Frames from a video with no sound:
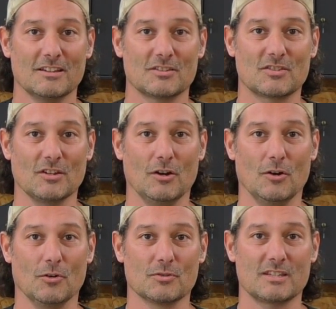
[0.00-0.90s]

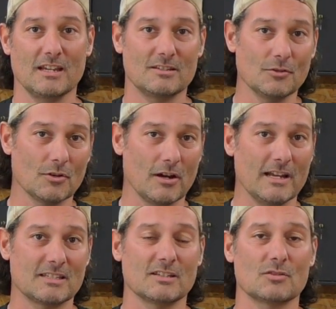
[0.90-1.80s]
So stay tuned to our
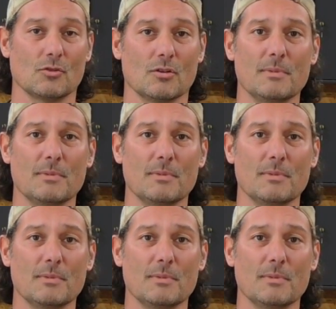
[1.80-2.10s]
Etsy store.